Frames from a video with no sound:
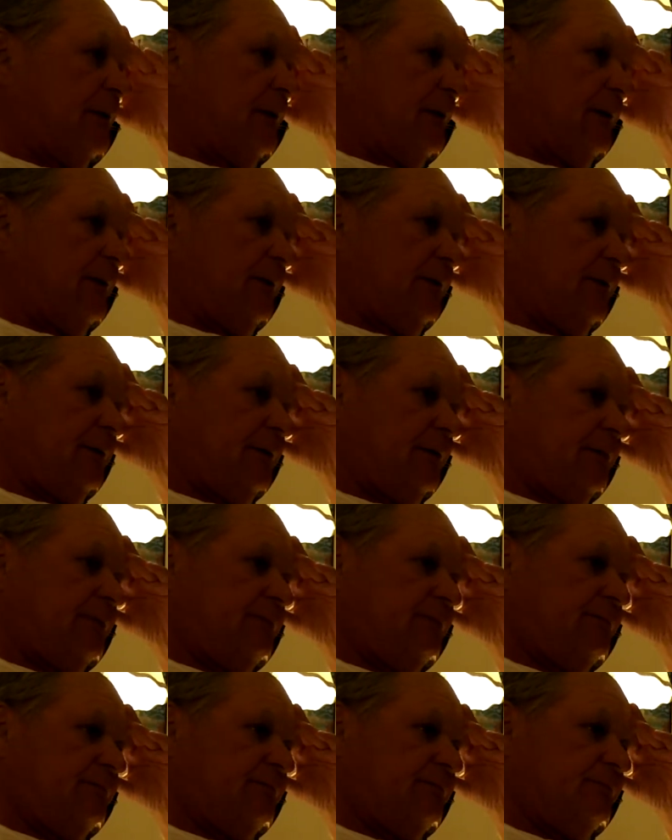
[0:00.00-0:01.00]
and
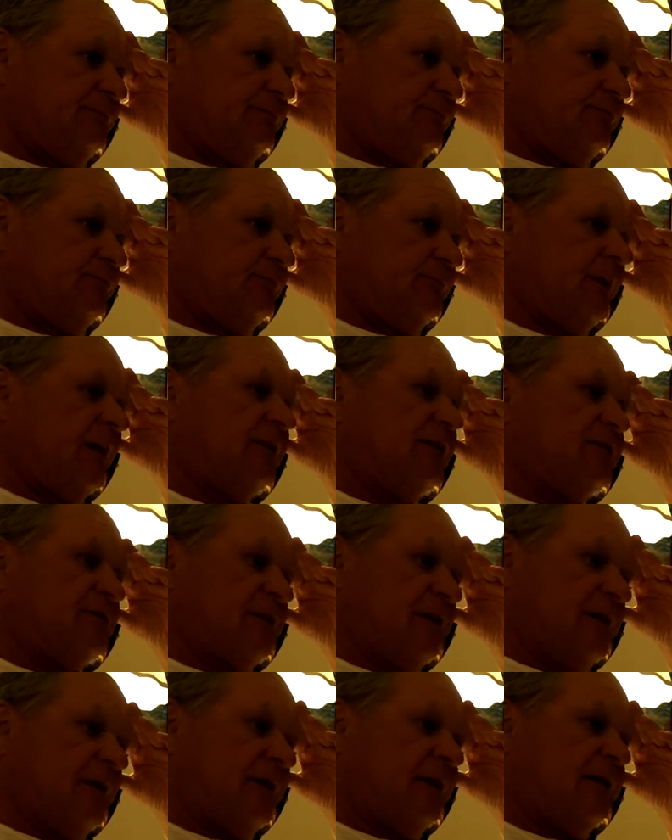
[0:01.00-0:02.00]
that's
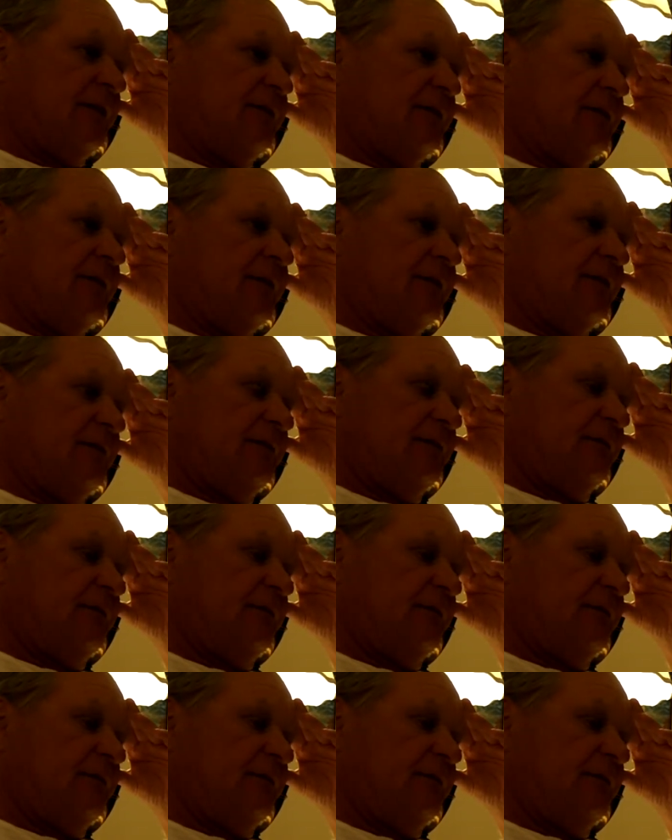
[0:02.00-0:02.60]
the night that